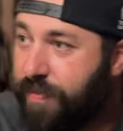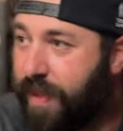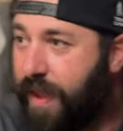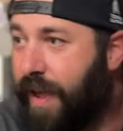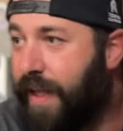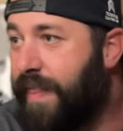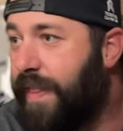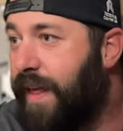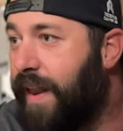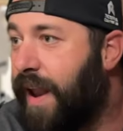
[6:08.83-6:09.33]

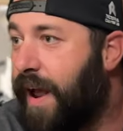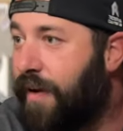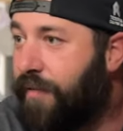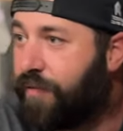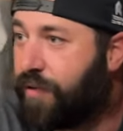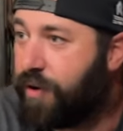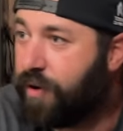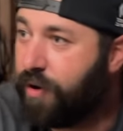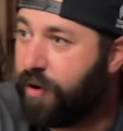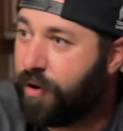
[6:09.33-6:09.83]
And then
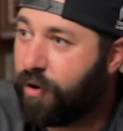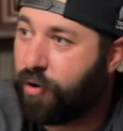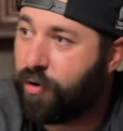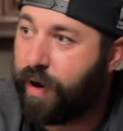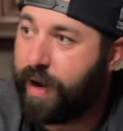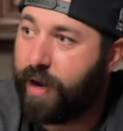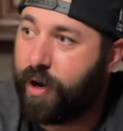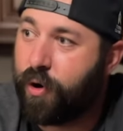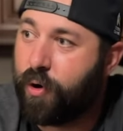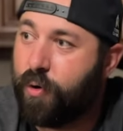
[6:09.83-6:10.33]
after
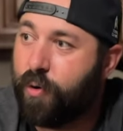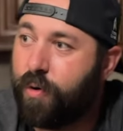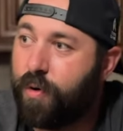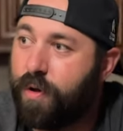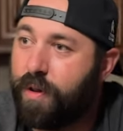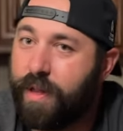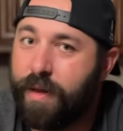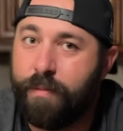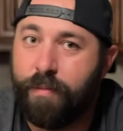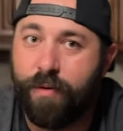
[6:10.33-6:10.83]
great
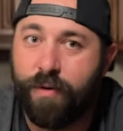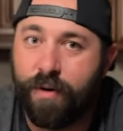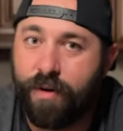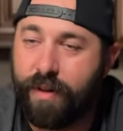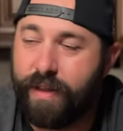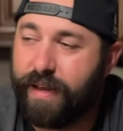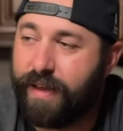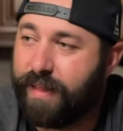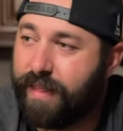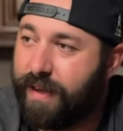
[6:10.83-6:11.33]
googly
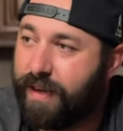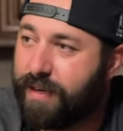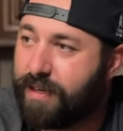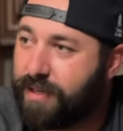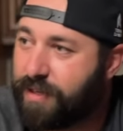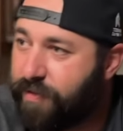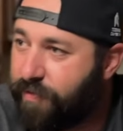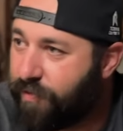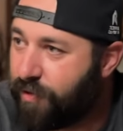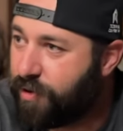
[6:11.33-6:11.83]
moogling
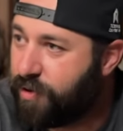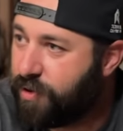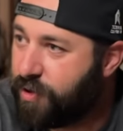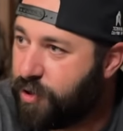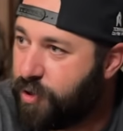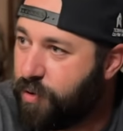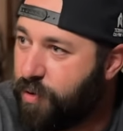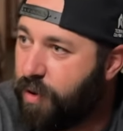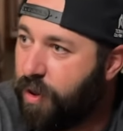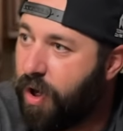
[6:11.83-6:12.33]
this for
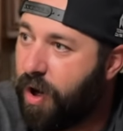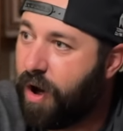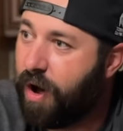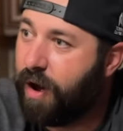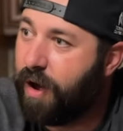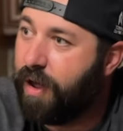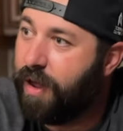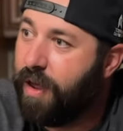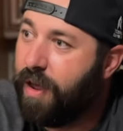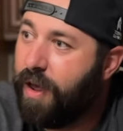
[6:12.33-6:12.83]
too
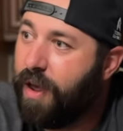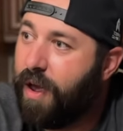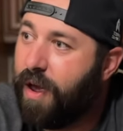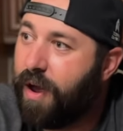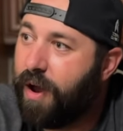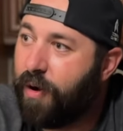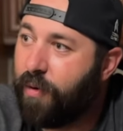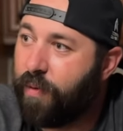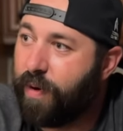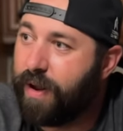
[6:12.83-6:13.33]
long,
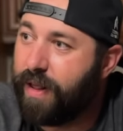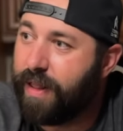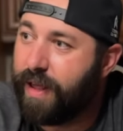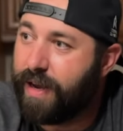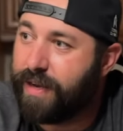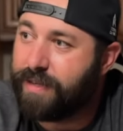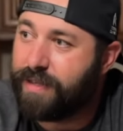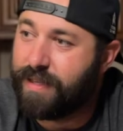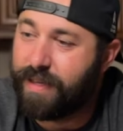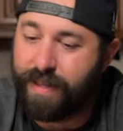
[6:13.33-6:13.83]
I
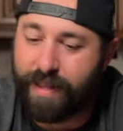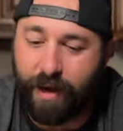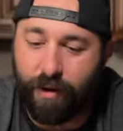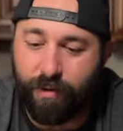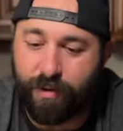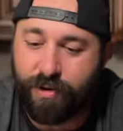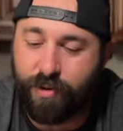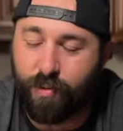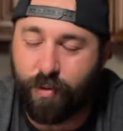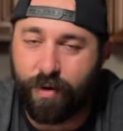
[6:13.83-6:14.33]
realized that that
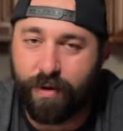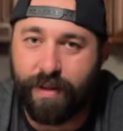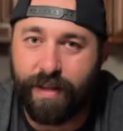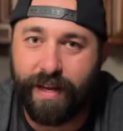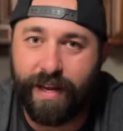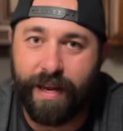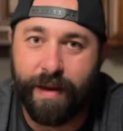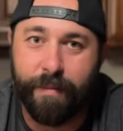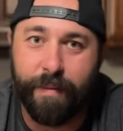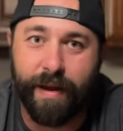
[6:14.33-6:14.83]
was a word that
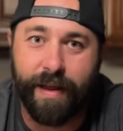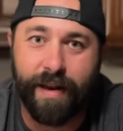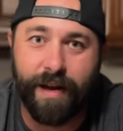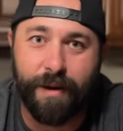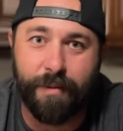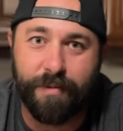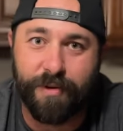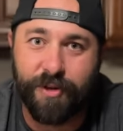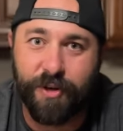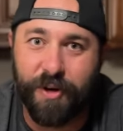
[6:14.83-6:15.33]
he made
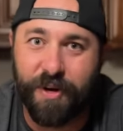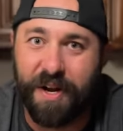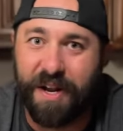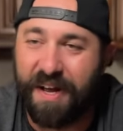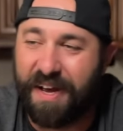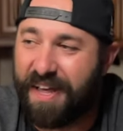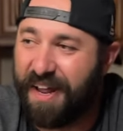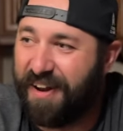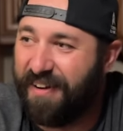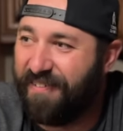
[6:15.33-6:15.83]
up, so you're
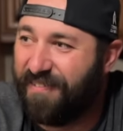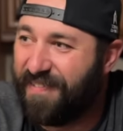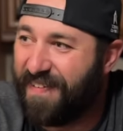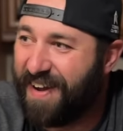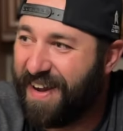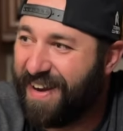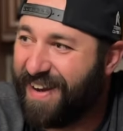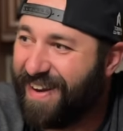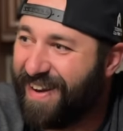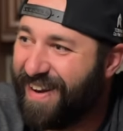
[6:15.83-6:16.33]
not gonna
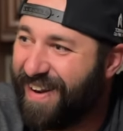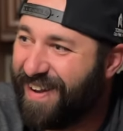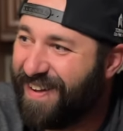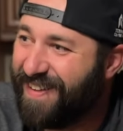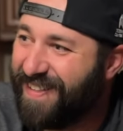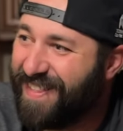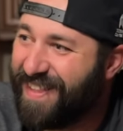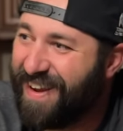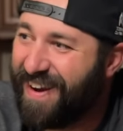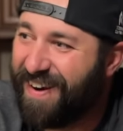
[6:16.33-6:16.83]
find it
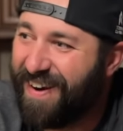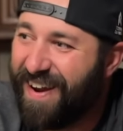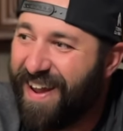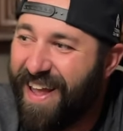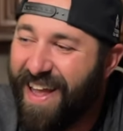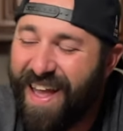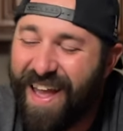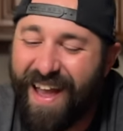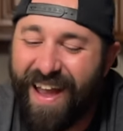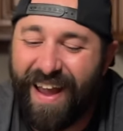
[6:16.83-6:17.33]
out there.
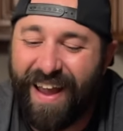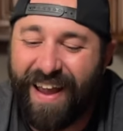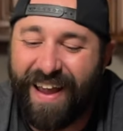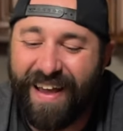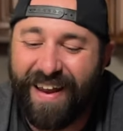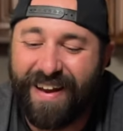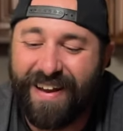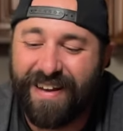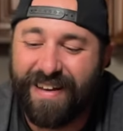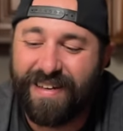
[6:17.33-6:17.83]

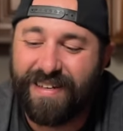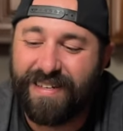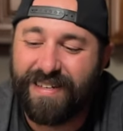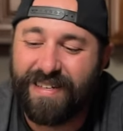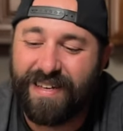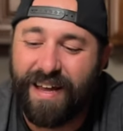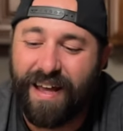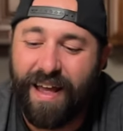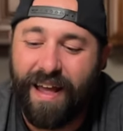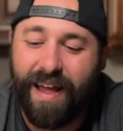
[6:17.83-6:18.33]
It
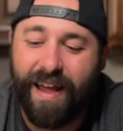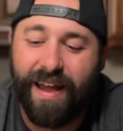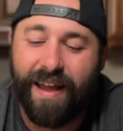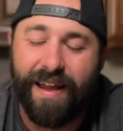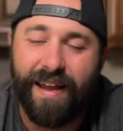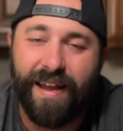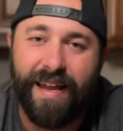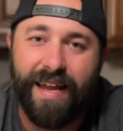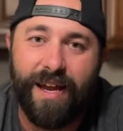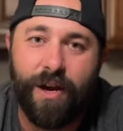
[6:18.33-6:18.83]
is
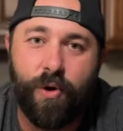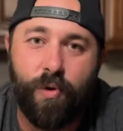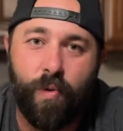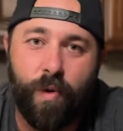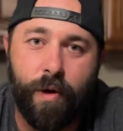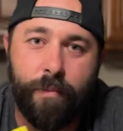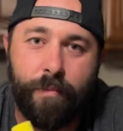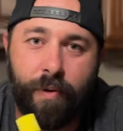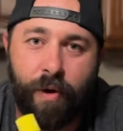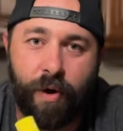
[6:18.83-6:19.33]

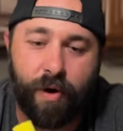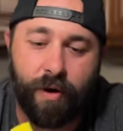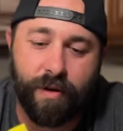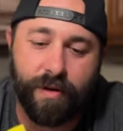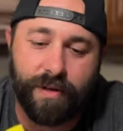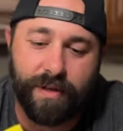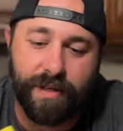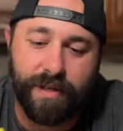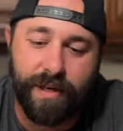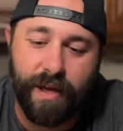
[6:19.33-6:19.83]
equal
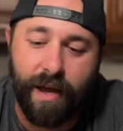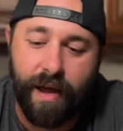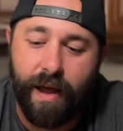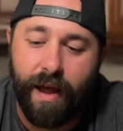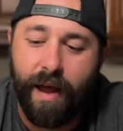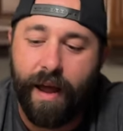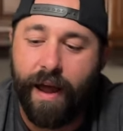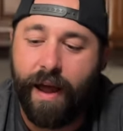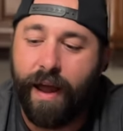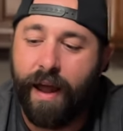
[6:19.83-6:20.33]
parts
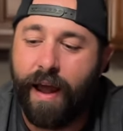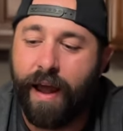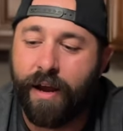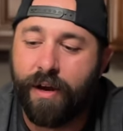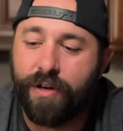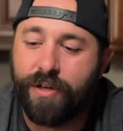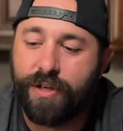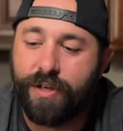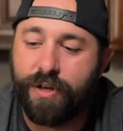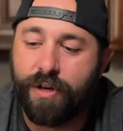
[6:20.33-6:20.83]

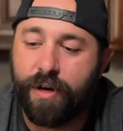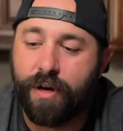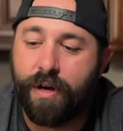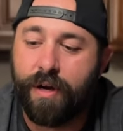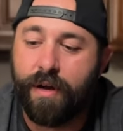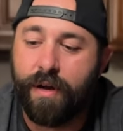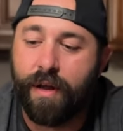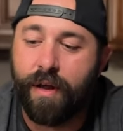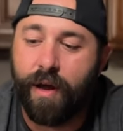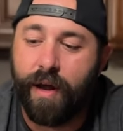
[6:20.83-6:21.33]

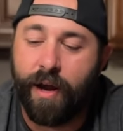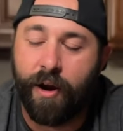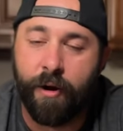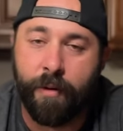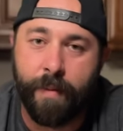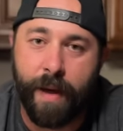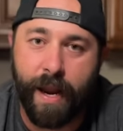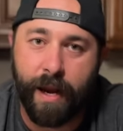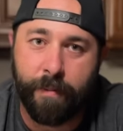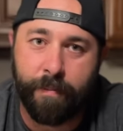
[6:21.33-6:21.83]
Angostura
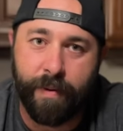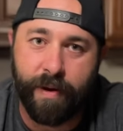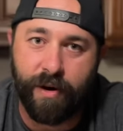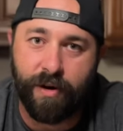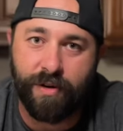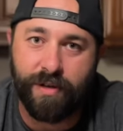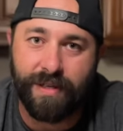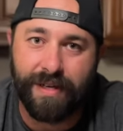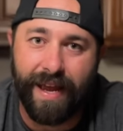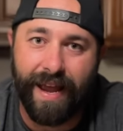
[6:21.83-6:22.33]
aromatic
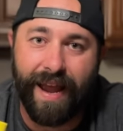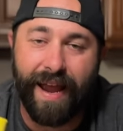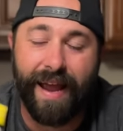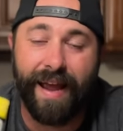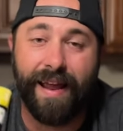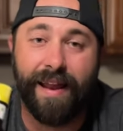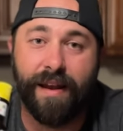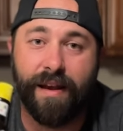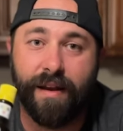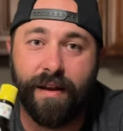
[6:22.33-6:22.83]
bitters
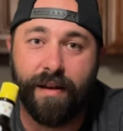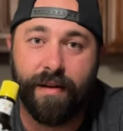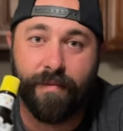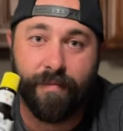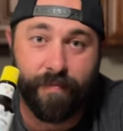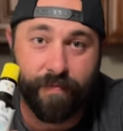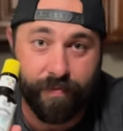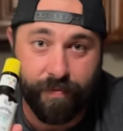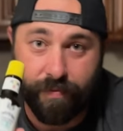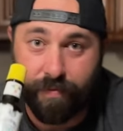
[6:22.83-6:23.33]
and
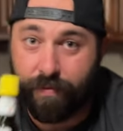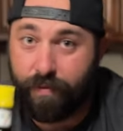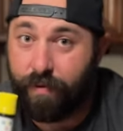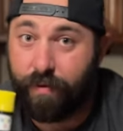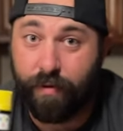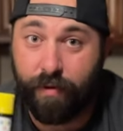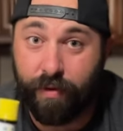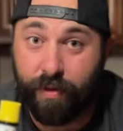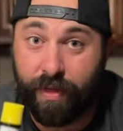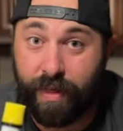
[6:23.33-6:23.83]

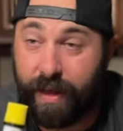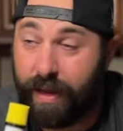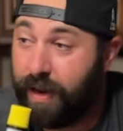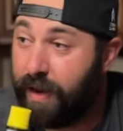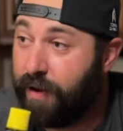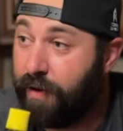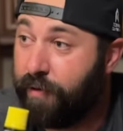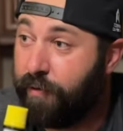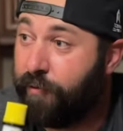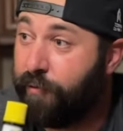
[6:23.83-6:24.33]

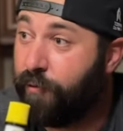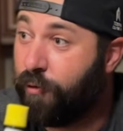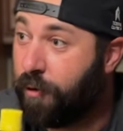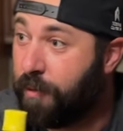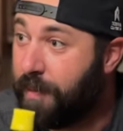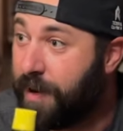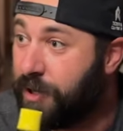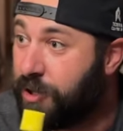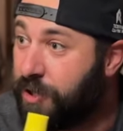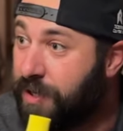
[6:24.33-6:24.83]
the
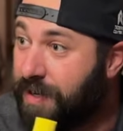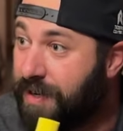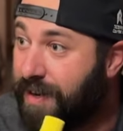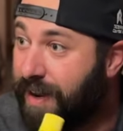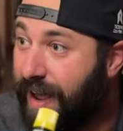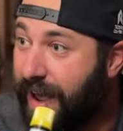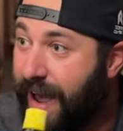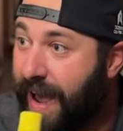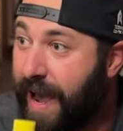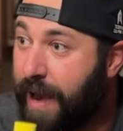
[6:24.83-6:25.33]
aforementioned
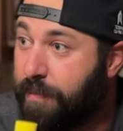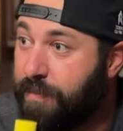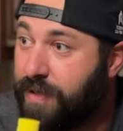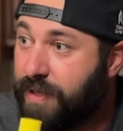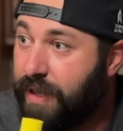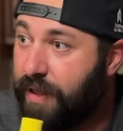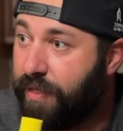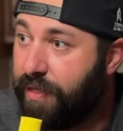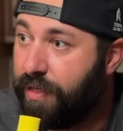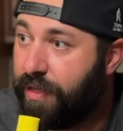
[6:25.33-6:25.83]

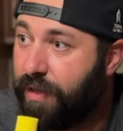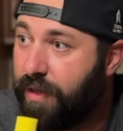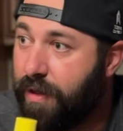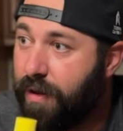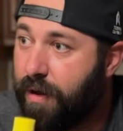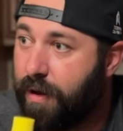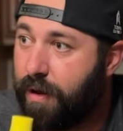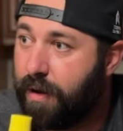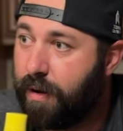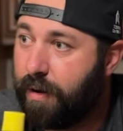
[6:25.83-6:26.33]
absinthe.
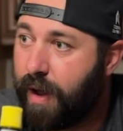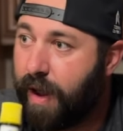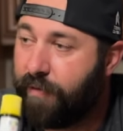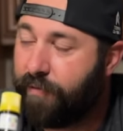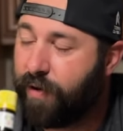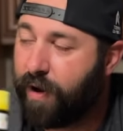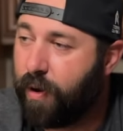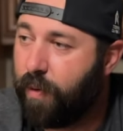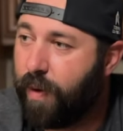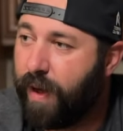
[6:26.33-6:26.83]
Uh, I
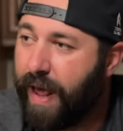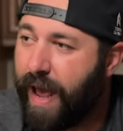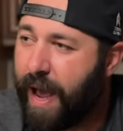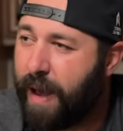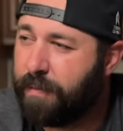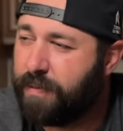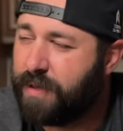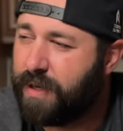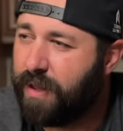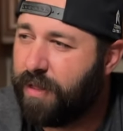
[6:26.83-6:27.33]
forget what
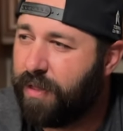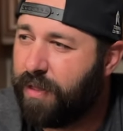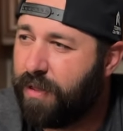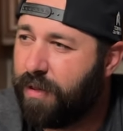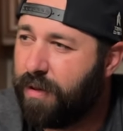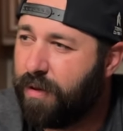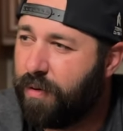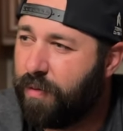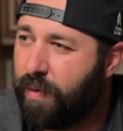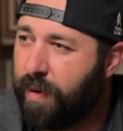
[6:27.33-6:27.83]
absinthe
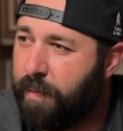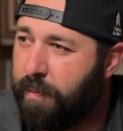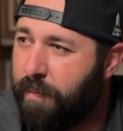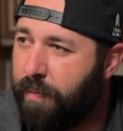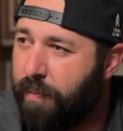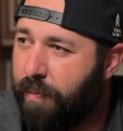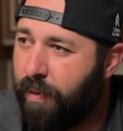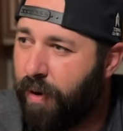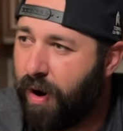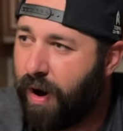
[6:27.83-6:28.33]
we
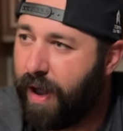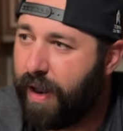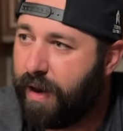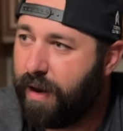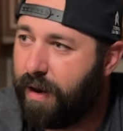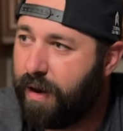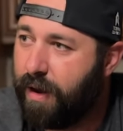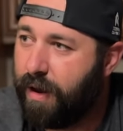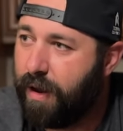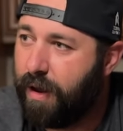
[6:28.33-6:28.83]
bought
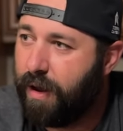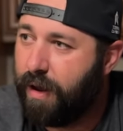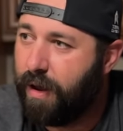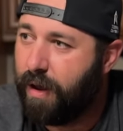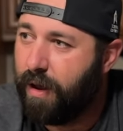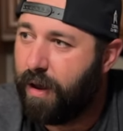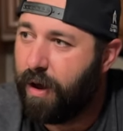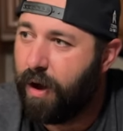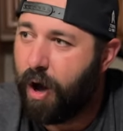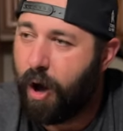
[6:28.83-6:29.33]

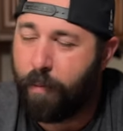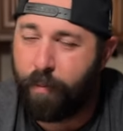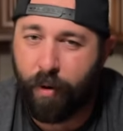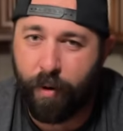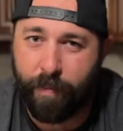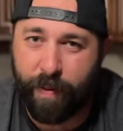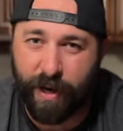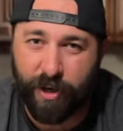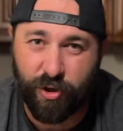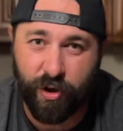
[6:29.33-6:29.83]
I'll put a
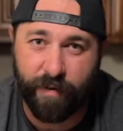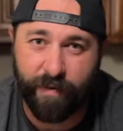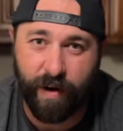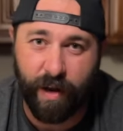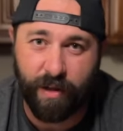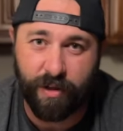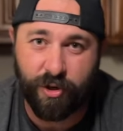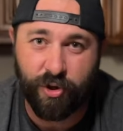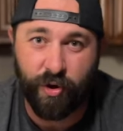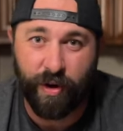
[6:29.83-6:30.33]
picture of it
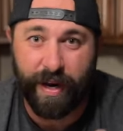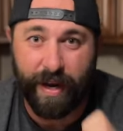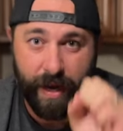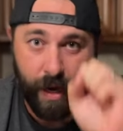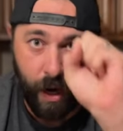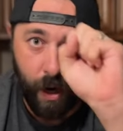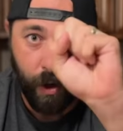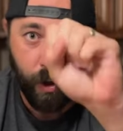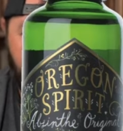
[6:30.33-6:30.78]
on the screen.